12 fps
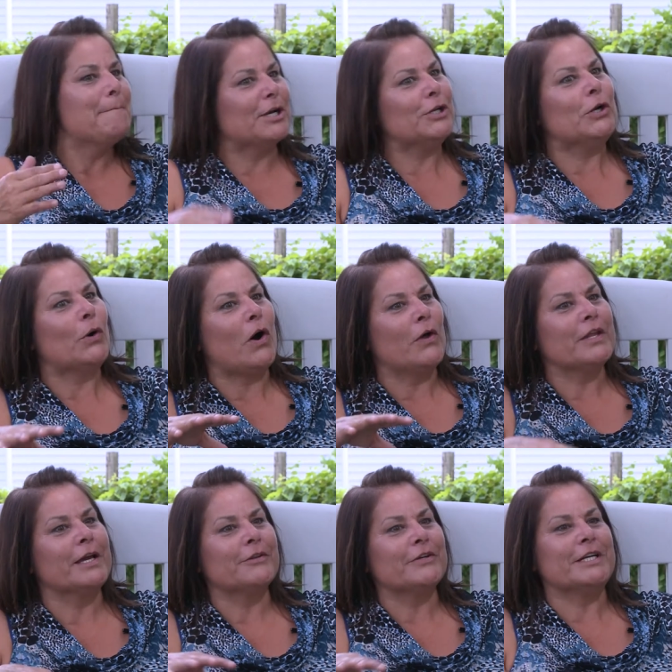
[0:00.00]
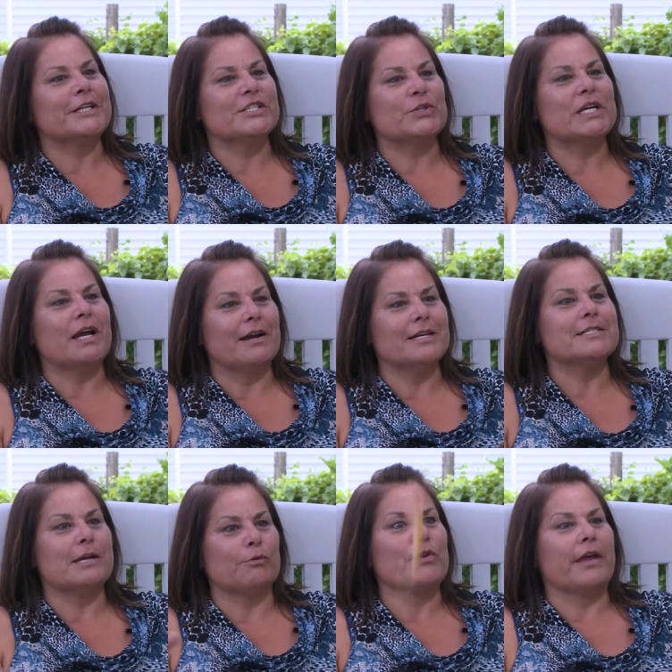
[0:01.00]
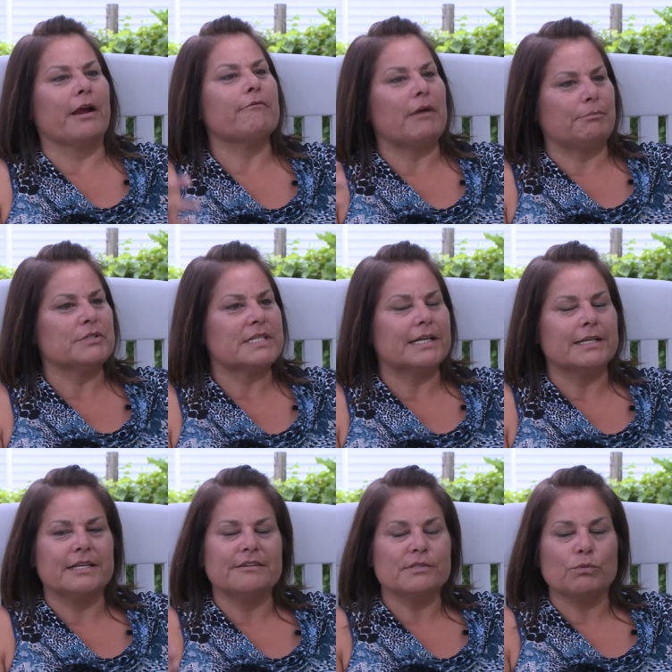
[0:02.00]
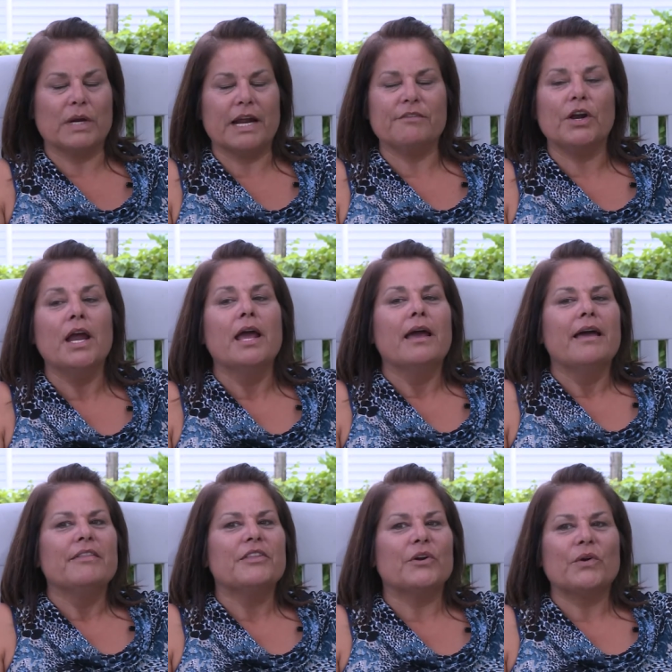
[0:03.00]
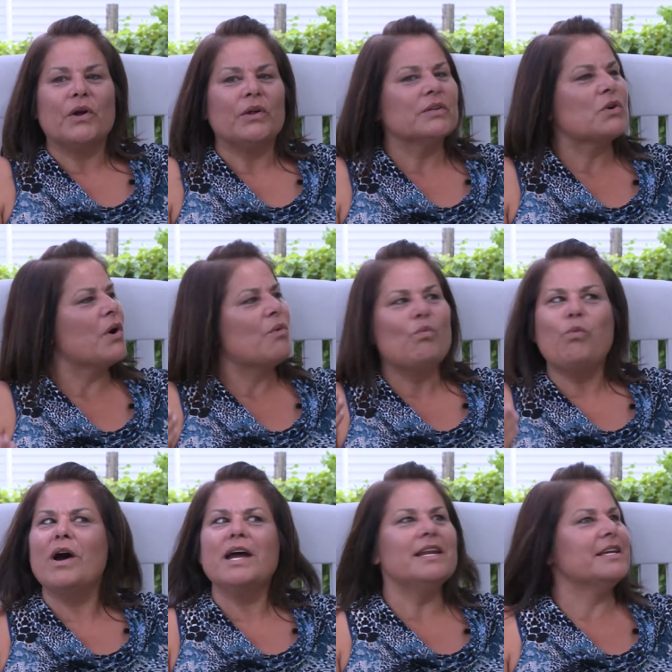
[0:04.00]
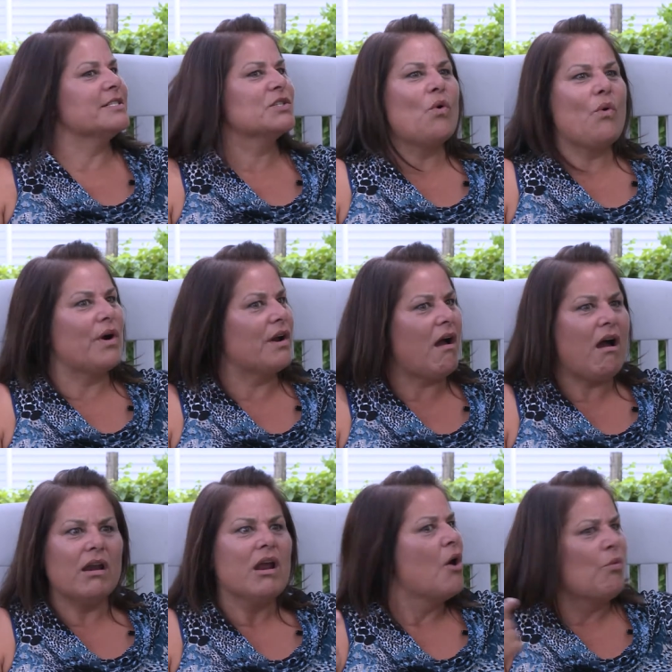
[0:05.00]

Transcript: but you know, all the other industry guys that were there, representatives, whatever, they're all going, what is going on?